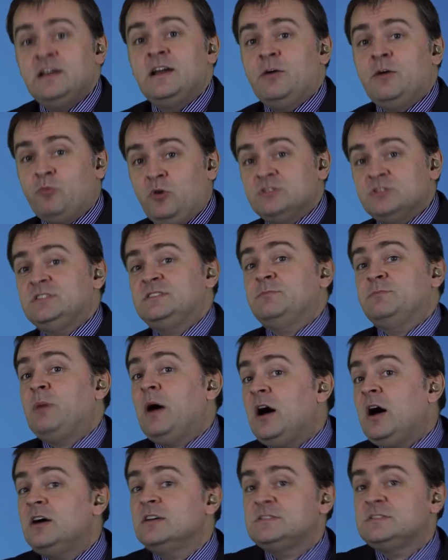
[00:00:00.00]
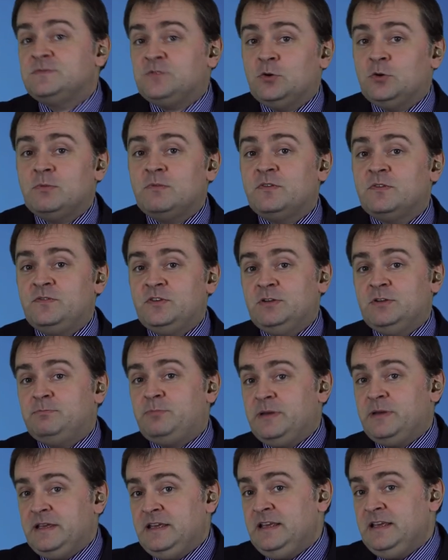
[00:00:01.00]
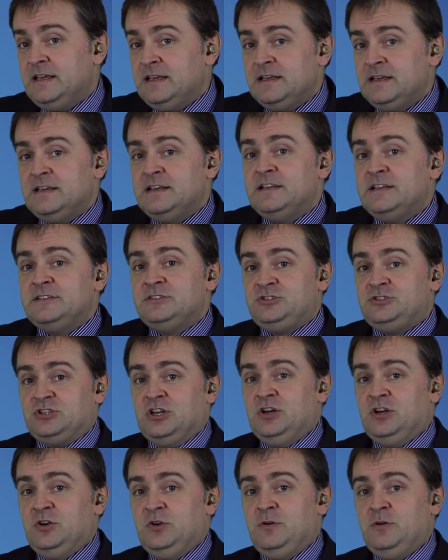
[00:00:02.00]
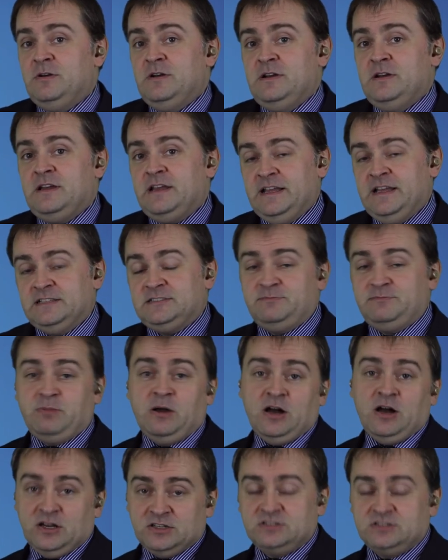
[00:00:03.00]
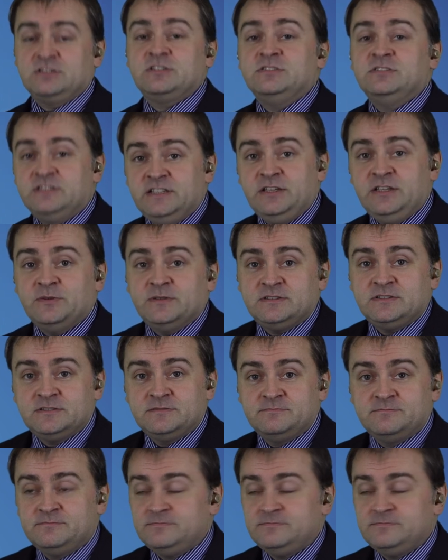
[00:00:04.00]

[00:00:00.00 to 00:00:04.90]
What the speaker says: And was is a past form of the verb be, so it's past continuous.